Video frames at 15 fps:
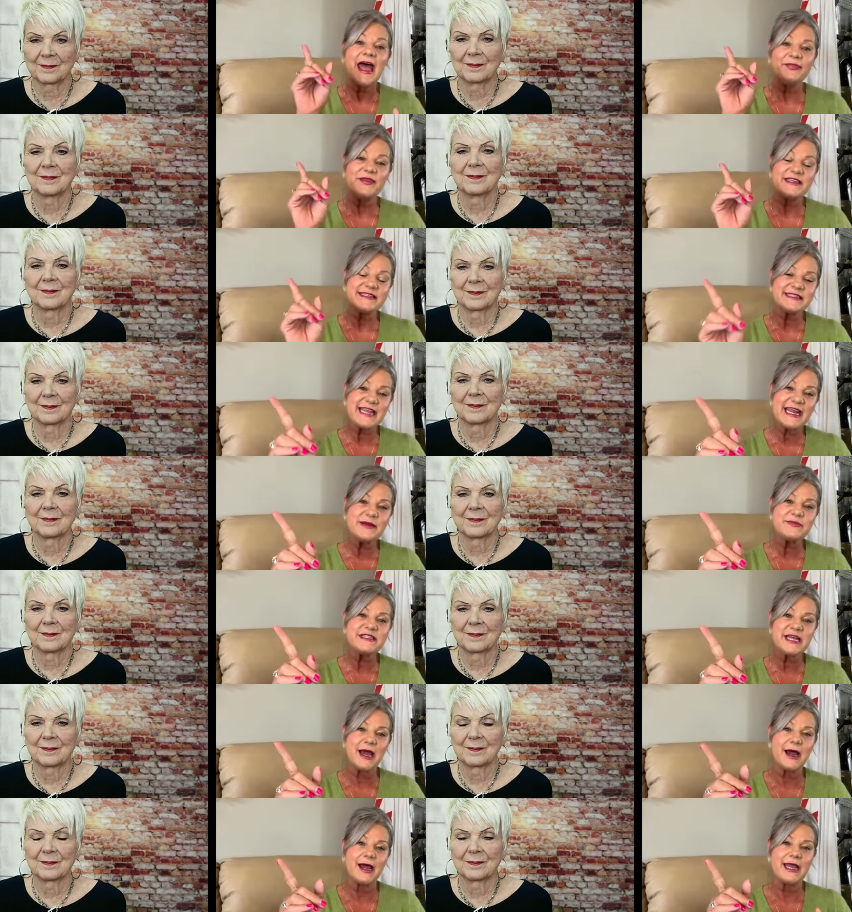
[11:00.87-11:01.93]
Speaker 1: At the same
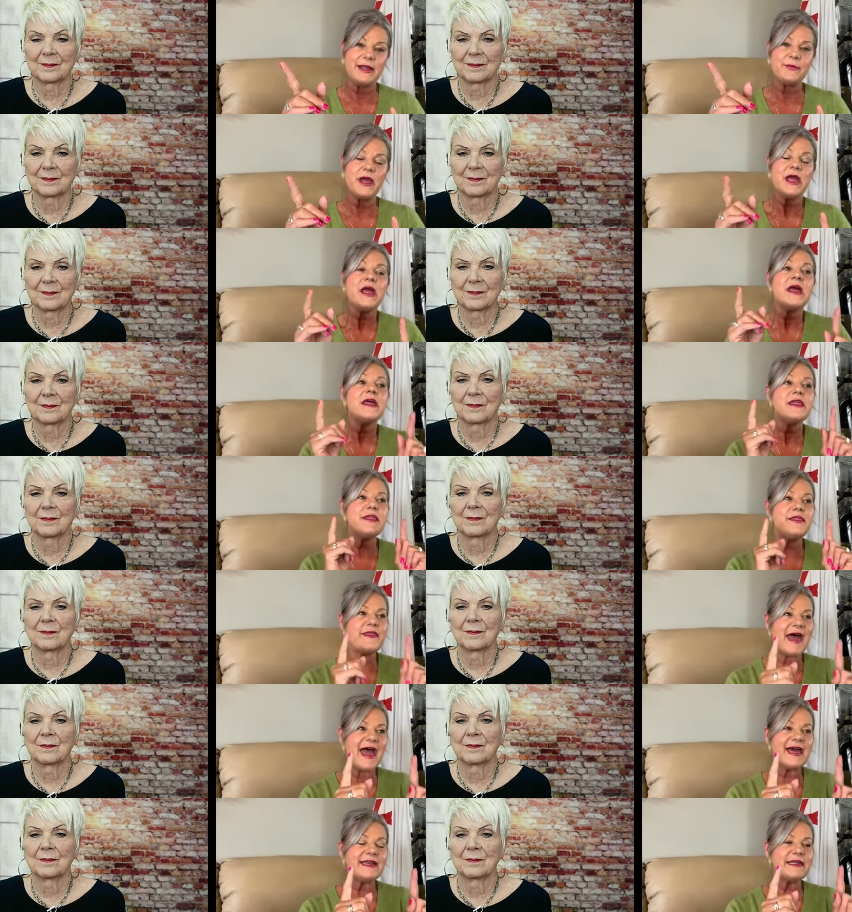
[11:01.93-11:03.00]
time,
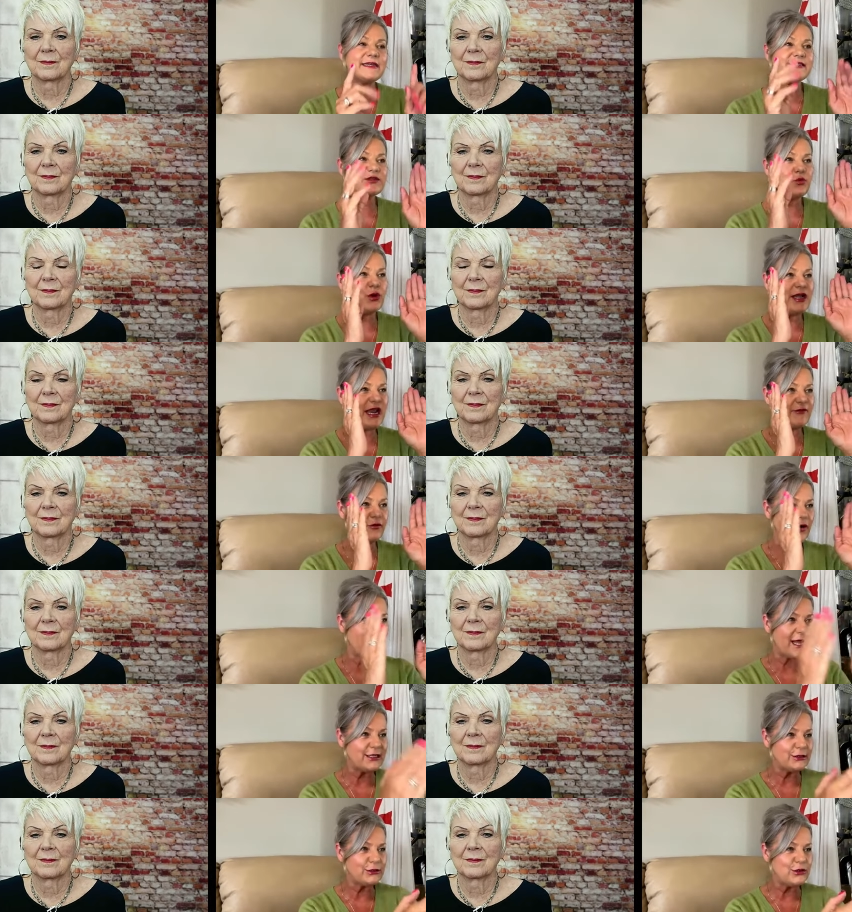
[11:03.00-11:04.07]
that is whenever
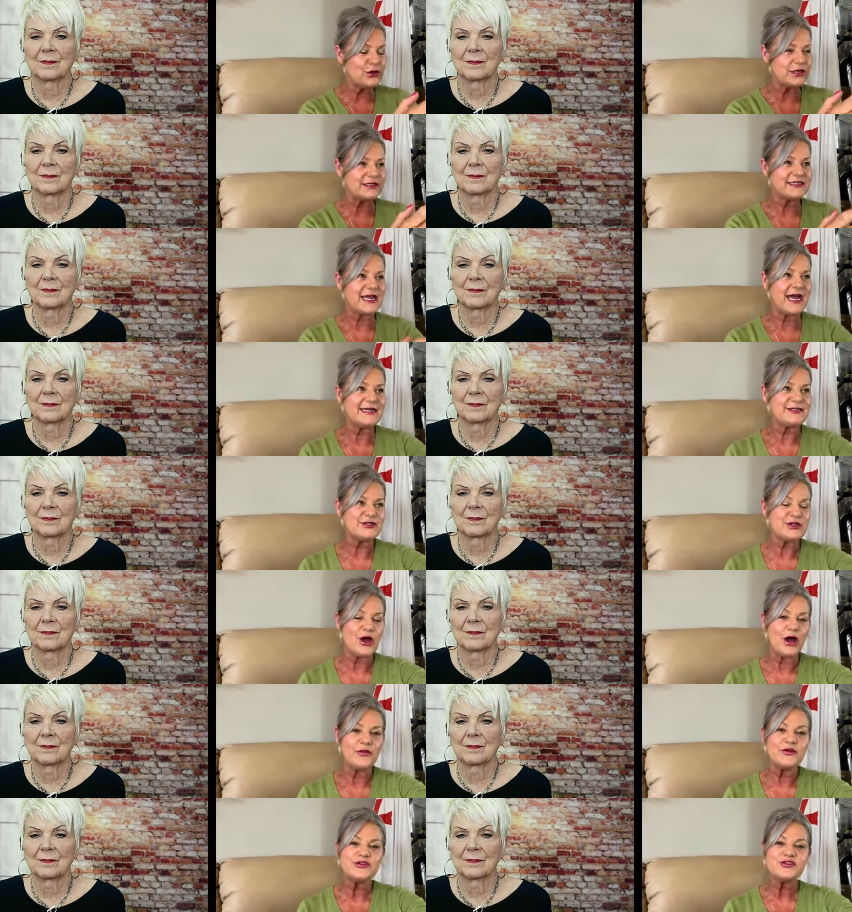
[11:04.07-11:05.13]
I looked, I
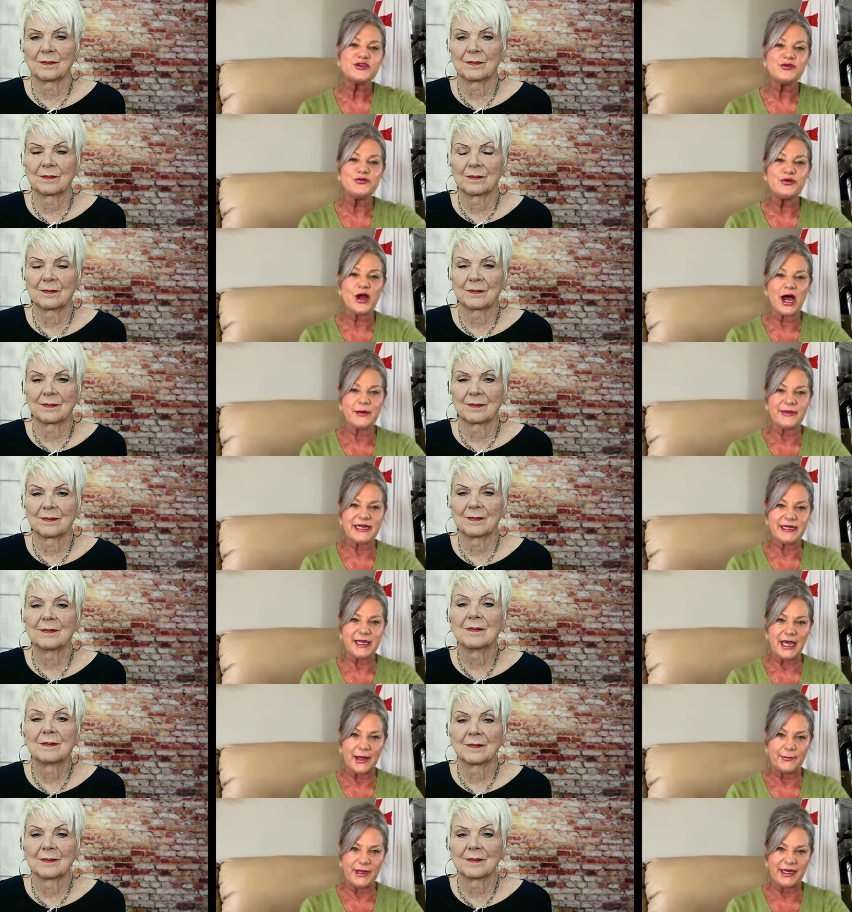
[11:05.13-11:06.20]
saw the tsunami
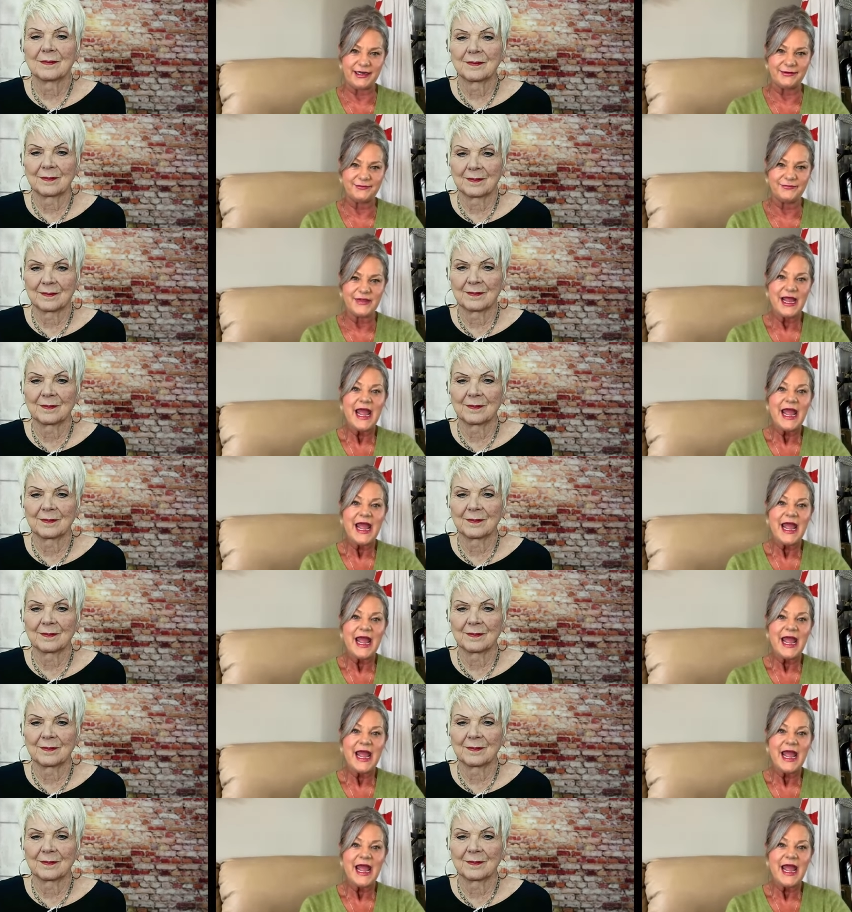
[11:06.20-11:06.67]
coming.